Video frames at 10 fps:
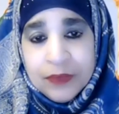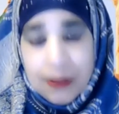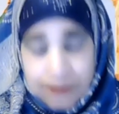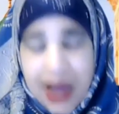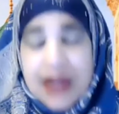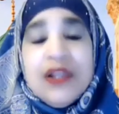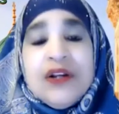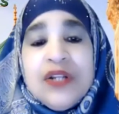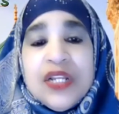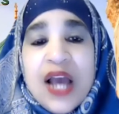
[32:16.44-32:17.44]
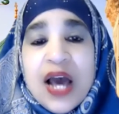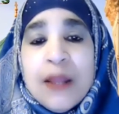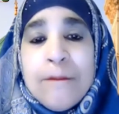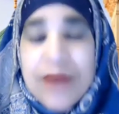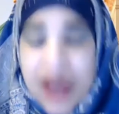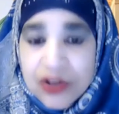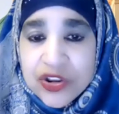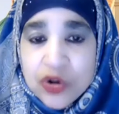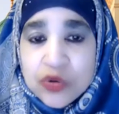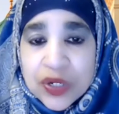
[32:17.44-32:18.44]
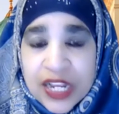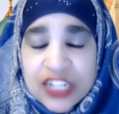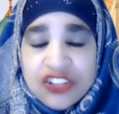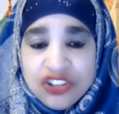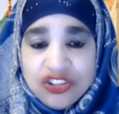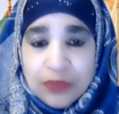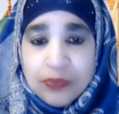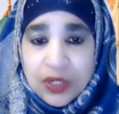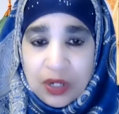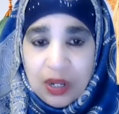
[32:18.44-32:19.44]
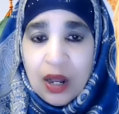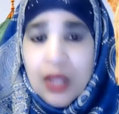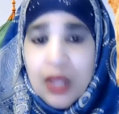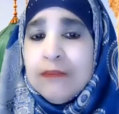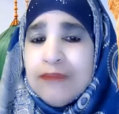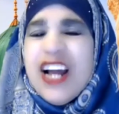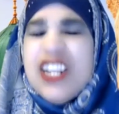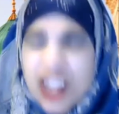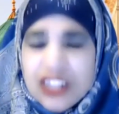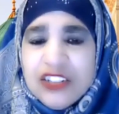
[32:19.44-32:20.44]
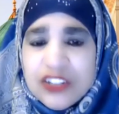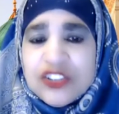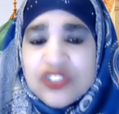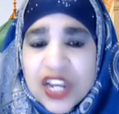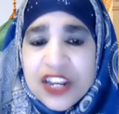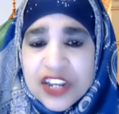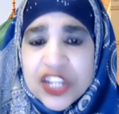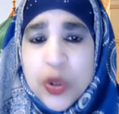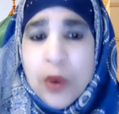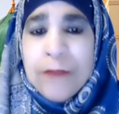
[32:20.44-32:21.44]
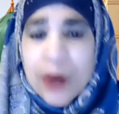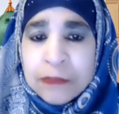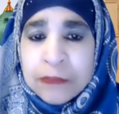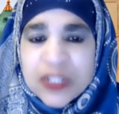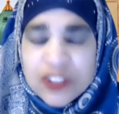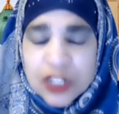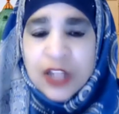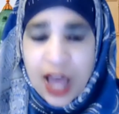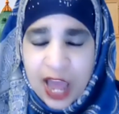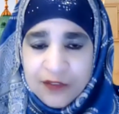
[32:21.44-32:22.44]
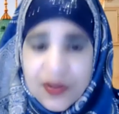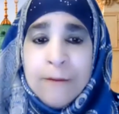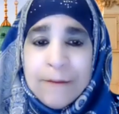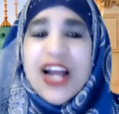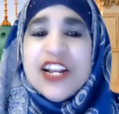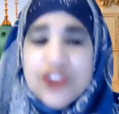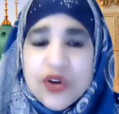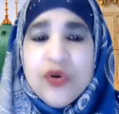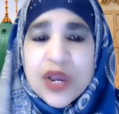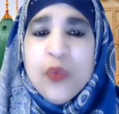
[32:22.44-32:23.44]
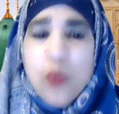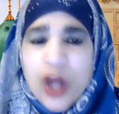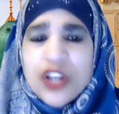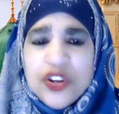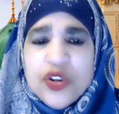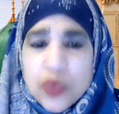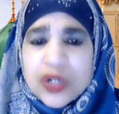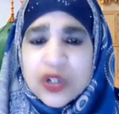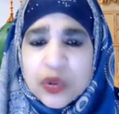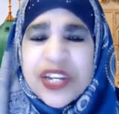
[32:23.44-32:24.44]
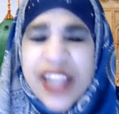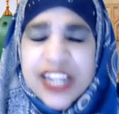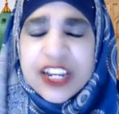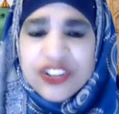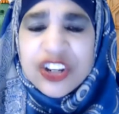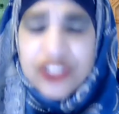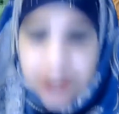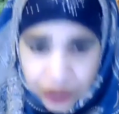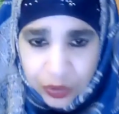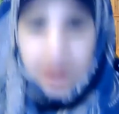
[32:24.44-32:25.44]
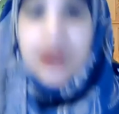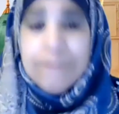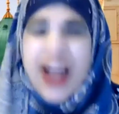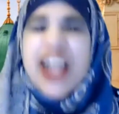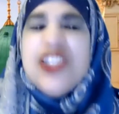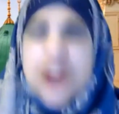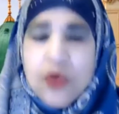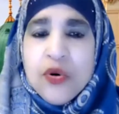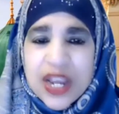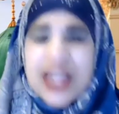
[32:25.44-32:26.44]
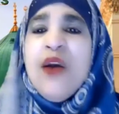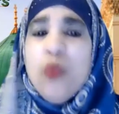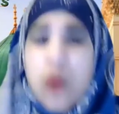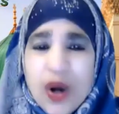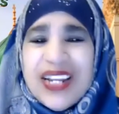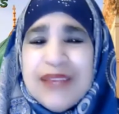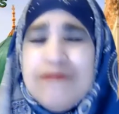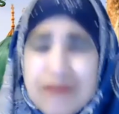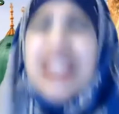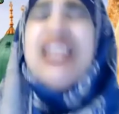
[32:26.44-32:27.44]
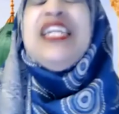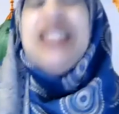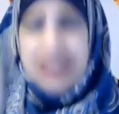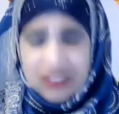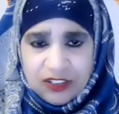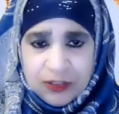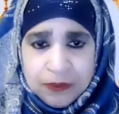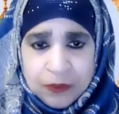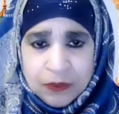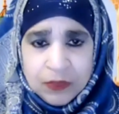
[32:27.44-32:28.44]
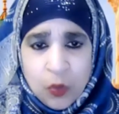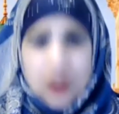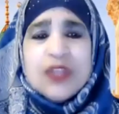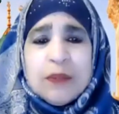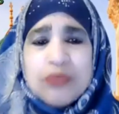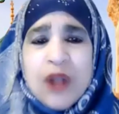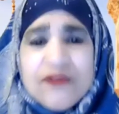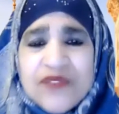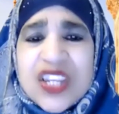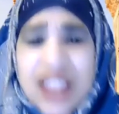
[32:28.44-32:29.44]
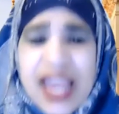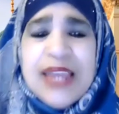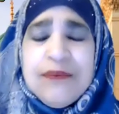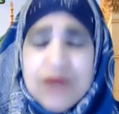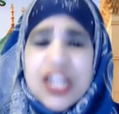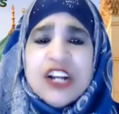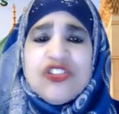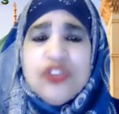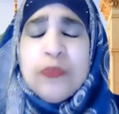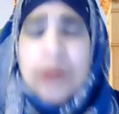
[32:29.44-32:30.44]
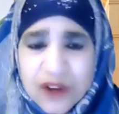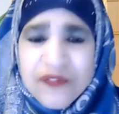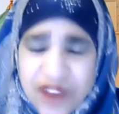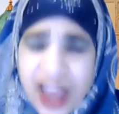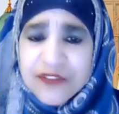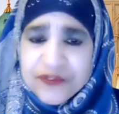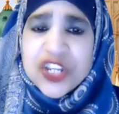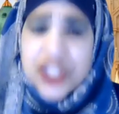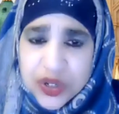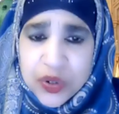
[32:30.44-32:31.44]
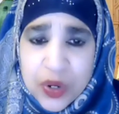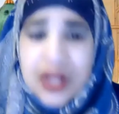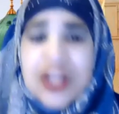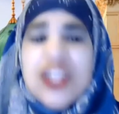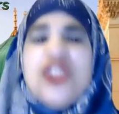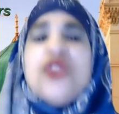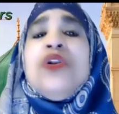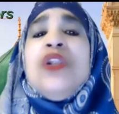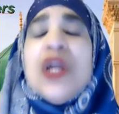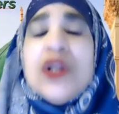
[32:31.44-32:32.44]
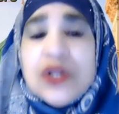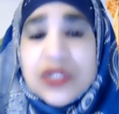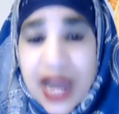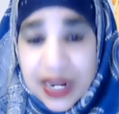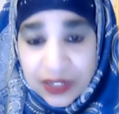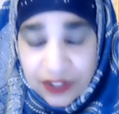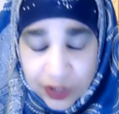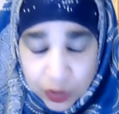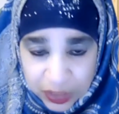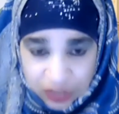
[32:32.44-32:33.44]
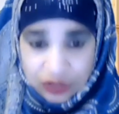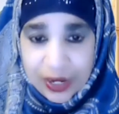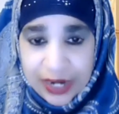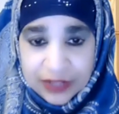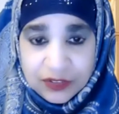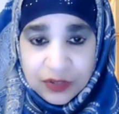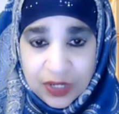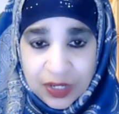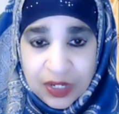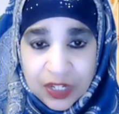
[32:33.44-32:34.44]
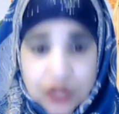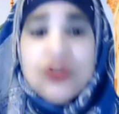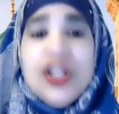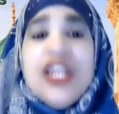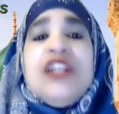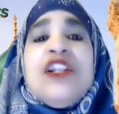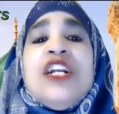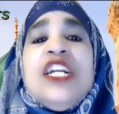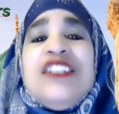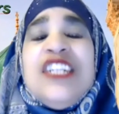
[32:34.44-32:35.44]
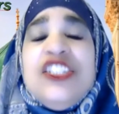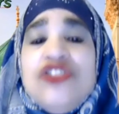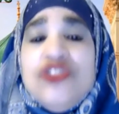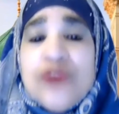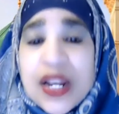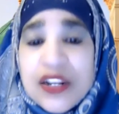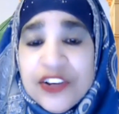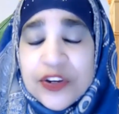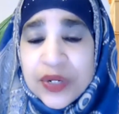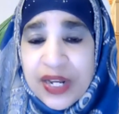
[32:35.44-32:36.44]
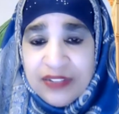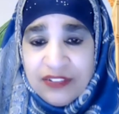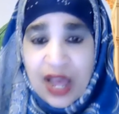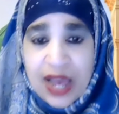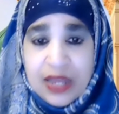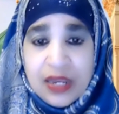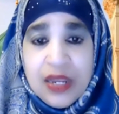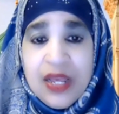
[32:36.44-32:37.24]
By learning how to better your relationship with Allah, by understanding your purpose in life, by knowing what you were created to do, by knowing what it means, what the prophet came here to perfect for you, you will learn how to deal with stress. It teaches you how to deal with anxiety.